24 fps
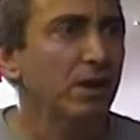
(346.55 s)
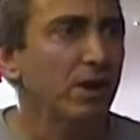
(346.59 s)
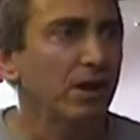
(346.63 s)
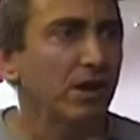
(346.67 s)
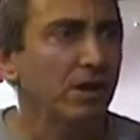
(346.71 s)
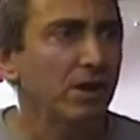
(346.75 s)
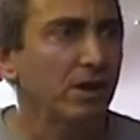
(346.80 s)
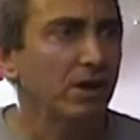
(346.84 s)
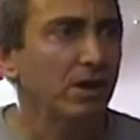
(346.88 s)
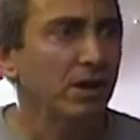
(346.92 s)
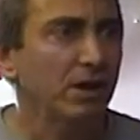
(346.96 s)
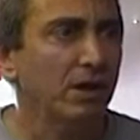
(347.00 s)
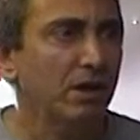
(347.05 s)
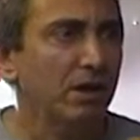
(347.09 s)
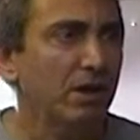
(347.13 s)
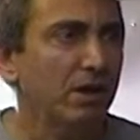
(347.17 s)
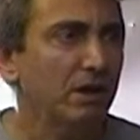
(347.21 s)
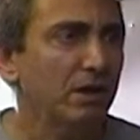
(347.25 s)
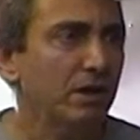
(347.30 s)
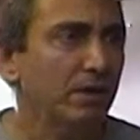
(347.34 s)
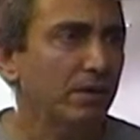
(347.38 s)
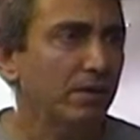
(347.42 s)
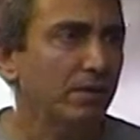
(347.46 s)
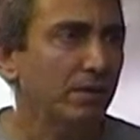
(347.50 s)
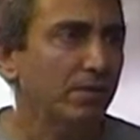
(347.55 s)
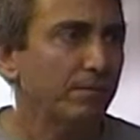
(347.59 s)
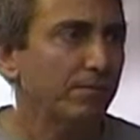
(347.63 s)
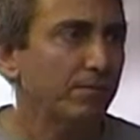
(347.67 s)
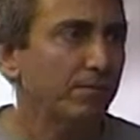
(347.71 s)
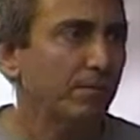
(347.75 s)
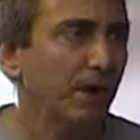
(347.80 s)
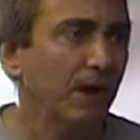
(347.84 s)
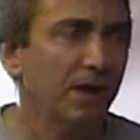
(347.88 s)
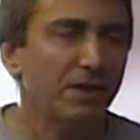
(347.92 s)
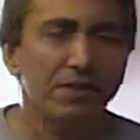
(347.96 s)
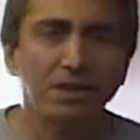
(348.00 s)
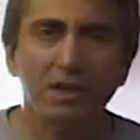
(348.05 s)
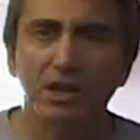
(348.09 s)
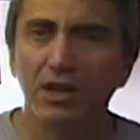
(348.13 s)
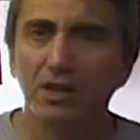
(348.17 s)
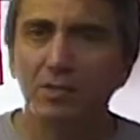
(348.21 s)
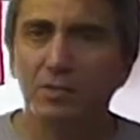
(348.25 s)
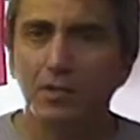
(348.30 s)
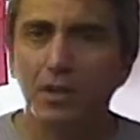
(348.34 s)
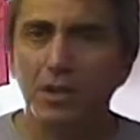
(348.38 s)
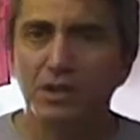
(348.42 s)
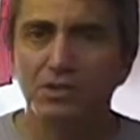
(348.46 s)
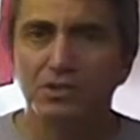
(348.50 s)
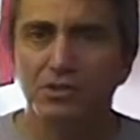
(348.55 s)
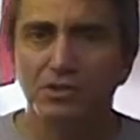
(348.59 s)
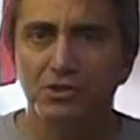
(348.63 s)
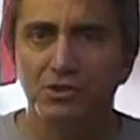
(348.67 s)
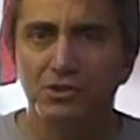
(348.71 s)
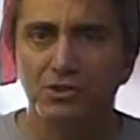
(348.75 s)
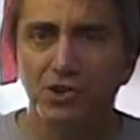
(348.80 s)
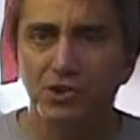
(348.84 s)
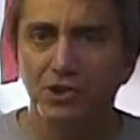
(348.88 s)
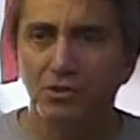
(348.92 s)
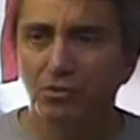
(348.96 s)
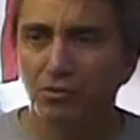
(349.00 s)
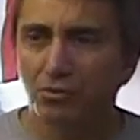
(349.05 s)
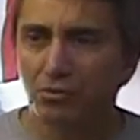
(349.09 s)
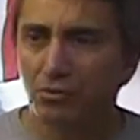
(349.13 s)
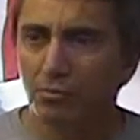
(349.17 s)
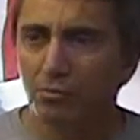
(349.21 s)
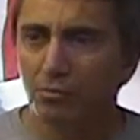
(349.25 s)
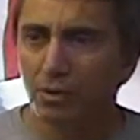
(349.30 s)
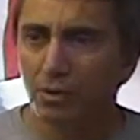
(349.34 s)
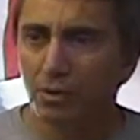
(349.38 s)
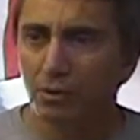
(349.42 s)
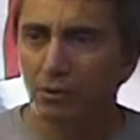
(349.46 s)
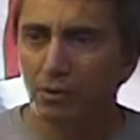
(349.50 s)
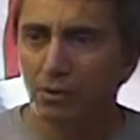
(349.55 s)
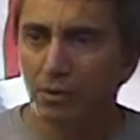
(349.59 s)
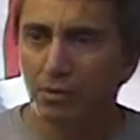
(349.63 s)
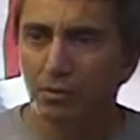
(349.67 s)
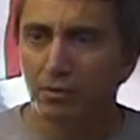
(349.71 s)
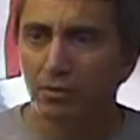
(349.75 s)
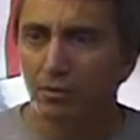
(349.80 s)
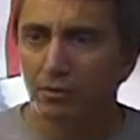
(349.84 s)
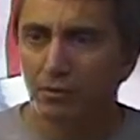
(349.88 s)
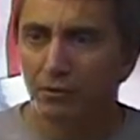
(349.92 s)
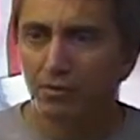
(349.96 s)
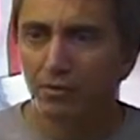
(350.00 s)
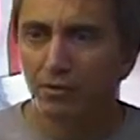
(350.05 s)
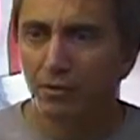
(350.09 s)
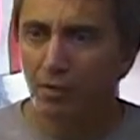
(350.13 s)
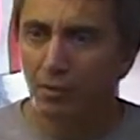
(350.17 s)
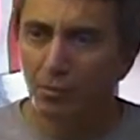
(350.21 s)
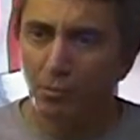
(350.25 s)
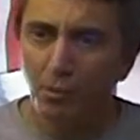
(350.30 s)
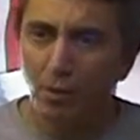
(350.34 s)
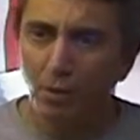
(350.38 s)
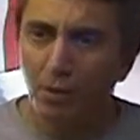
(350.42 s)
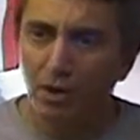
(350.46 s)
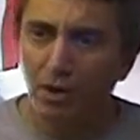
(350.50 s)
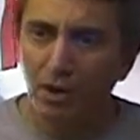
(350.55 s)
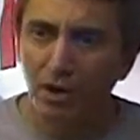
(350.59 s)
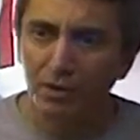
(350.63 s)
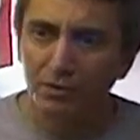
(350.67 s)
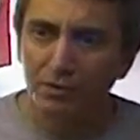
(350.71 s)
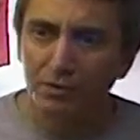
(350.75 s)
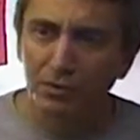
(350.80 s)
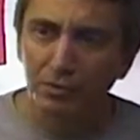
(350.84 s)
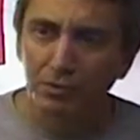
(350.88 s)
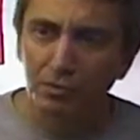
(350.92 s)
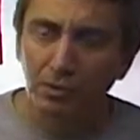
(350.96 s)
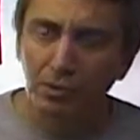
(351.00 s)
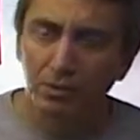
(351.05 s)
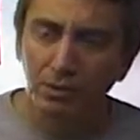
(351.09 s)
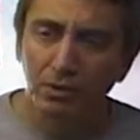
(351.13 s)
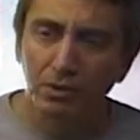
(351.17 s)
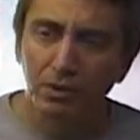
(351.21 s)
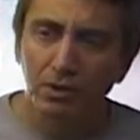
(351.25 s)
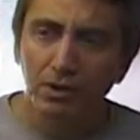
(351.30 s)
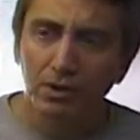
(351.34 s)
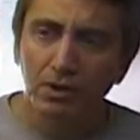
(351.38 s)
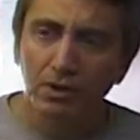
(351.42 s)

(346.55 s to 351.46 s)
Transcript: and uh, I think it makes the general public feel more comfortable